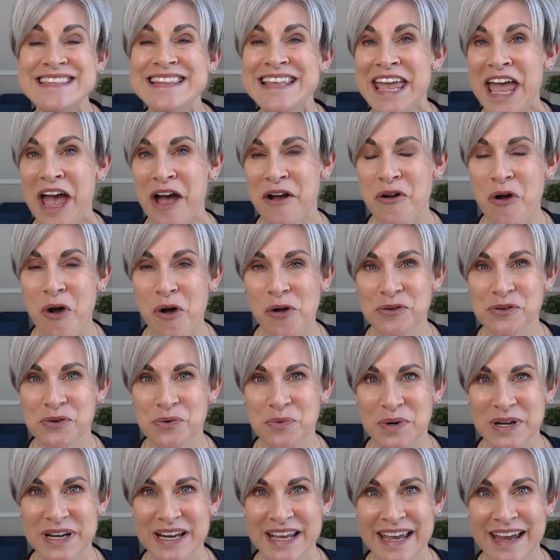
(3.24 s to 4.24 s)
Leanne
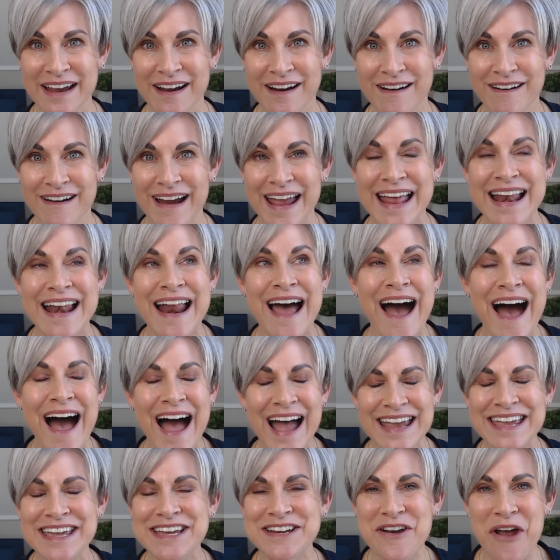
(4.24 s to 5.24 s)
Calderwood here, and
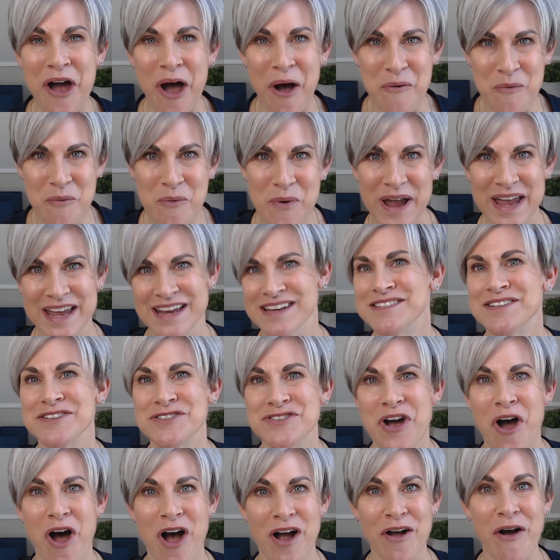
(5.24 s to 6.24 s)
I cannot wait to
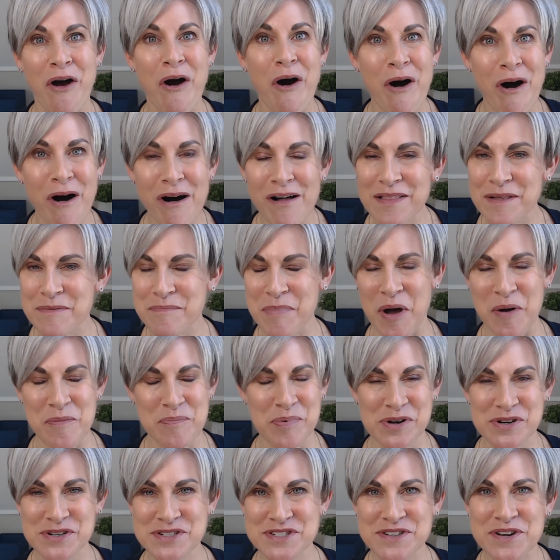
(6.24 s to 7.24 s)
talk all about
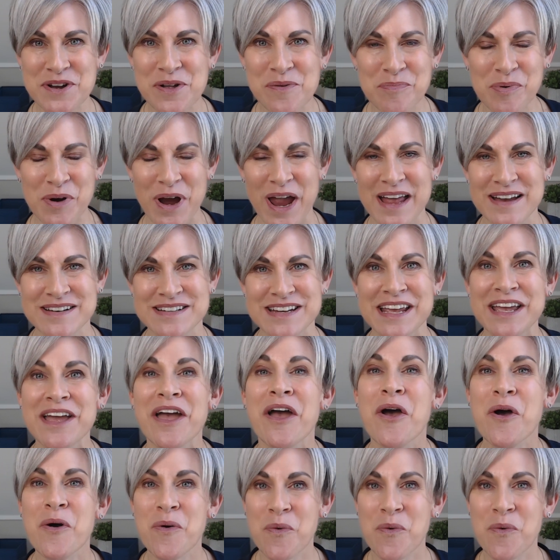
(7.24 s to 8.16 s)
personal branding